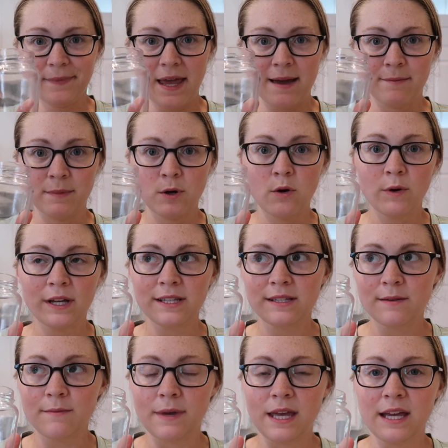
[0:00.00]
I'm going
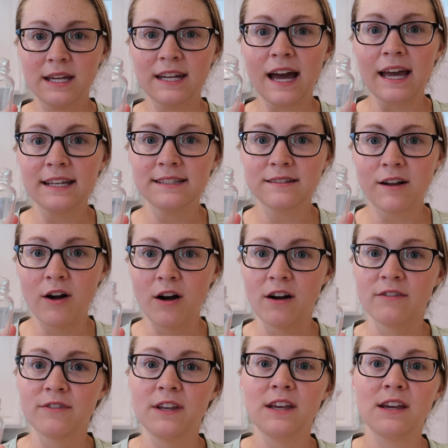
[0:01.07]
to make an iced
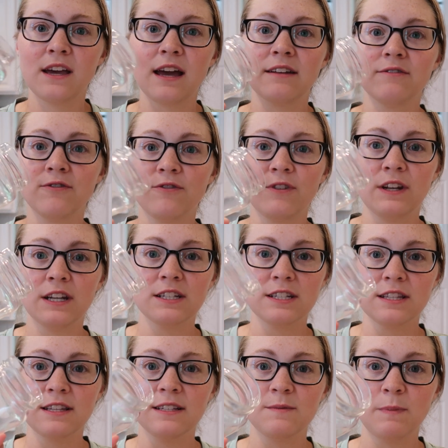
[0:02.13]
coffee and
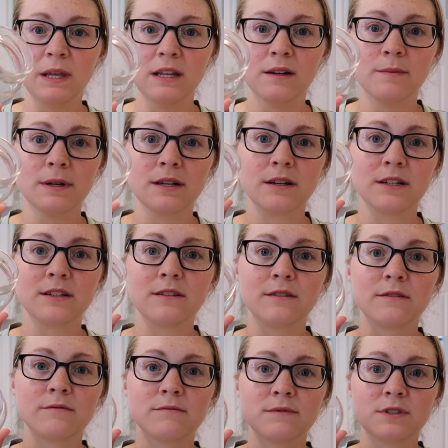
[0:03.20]
finish these peanut butter
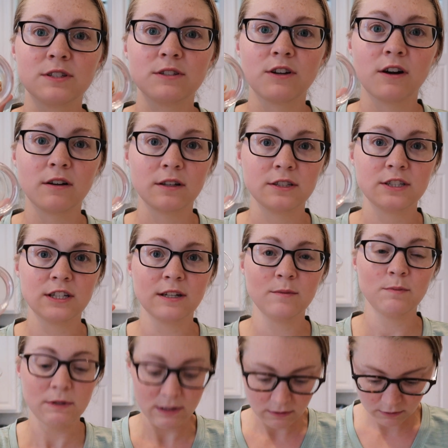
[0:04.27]
chocolate
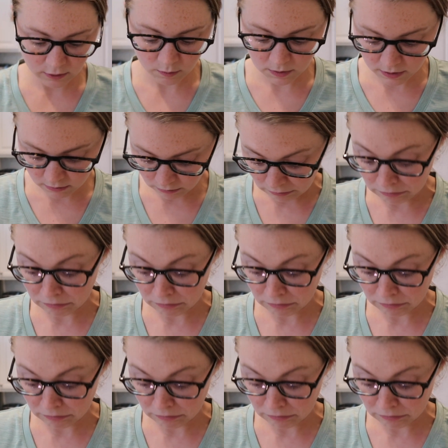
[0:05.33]
chips. Oops.